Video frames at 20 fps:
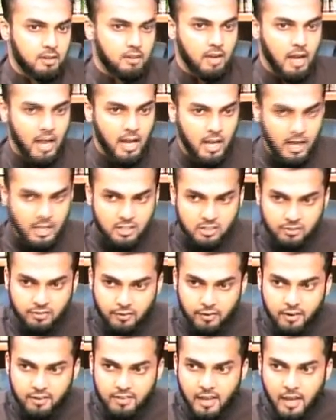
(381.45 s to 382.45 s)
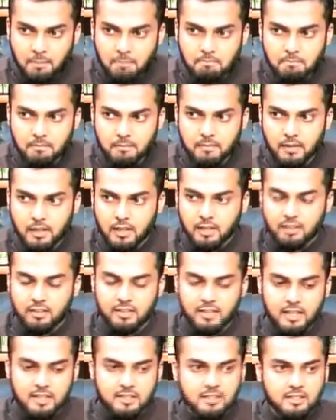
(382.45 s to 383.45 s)
As for them, they
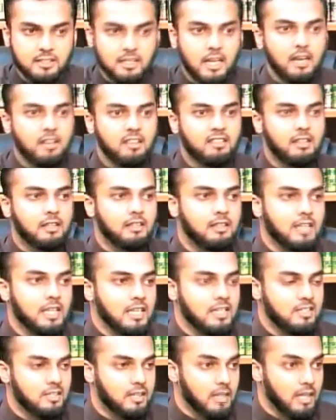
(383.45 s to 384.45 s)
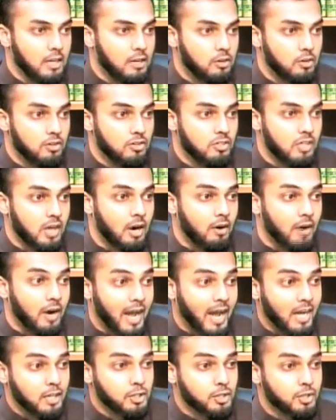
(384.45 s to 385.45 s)
say that these letters are
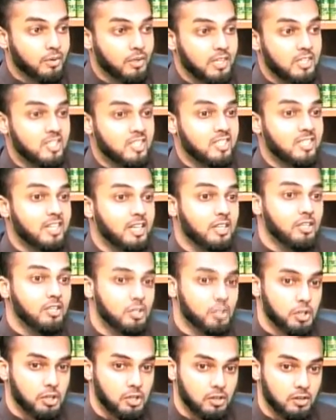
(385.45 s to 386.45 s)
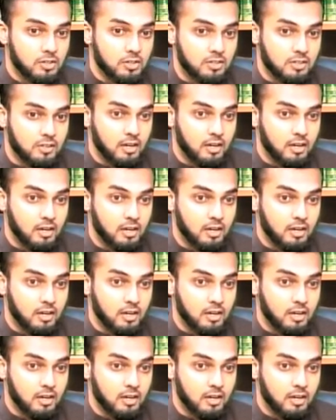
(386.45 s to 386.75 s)
actually signatures